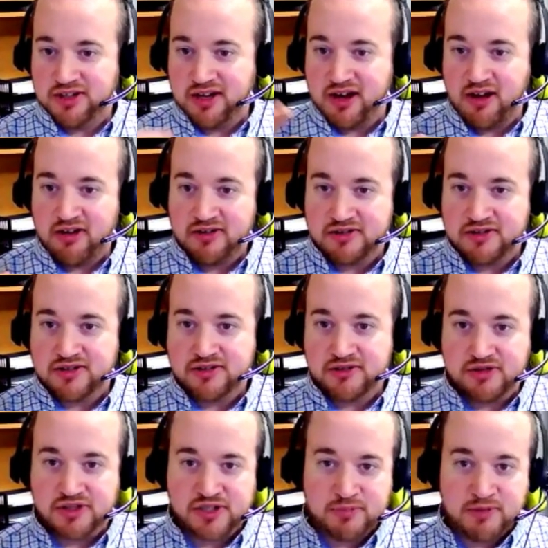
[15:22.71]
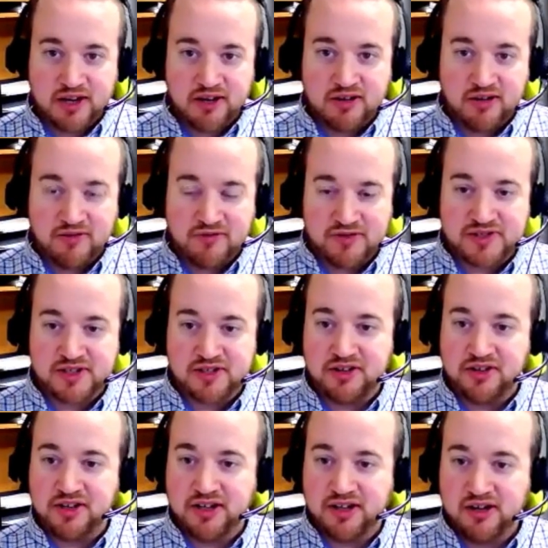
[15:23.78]
to expand our
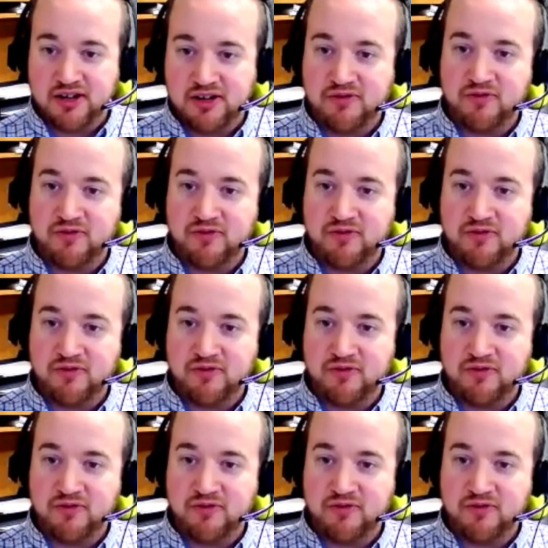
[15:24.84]
facility here